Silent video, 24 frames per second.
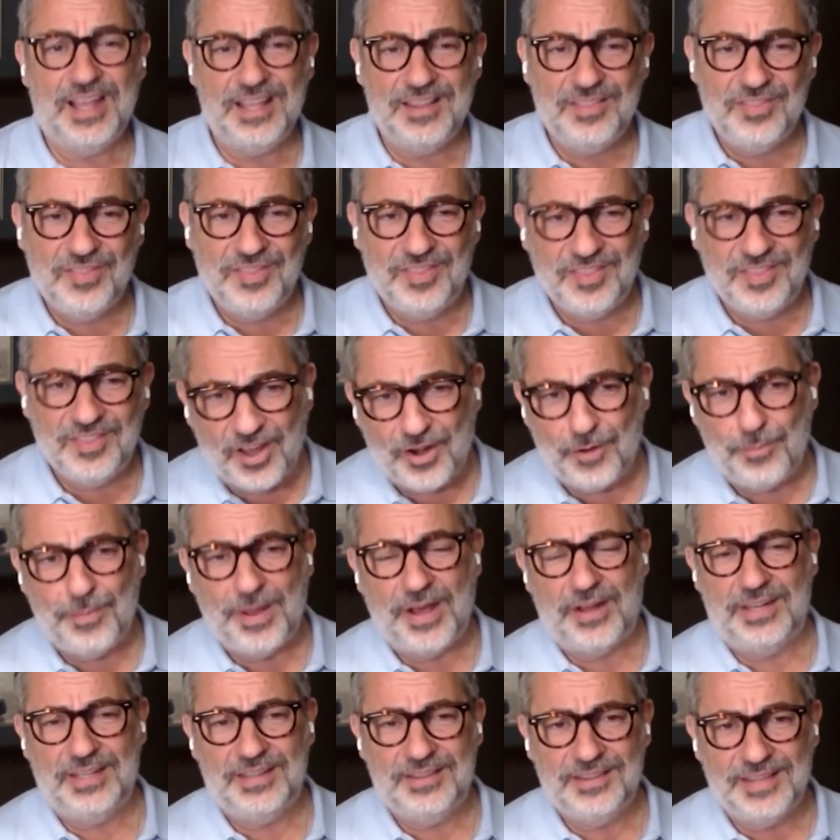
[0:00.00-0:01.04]
I thought
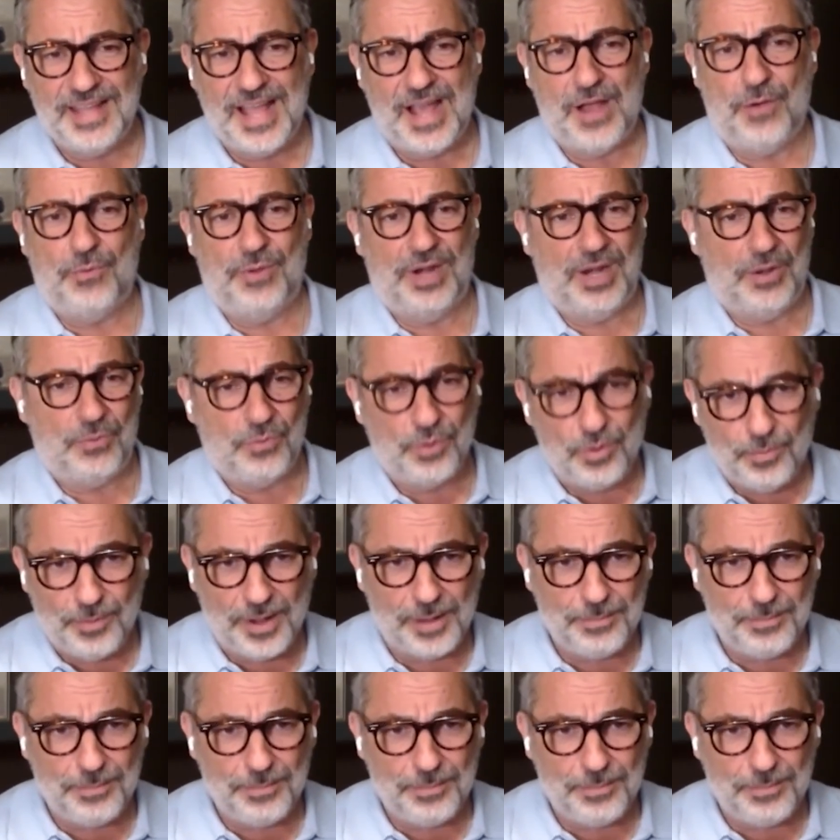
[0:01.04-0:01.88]
about it now when I wrote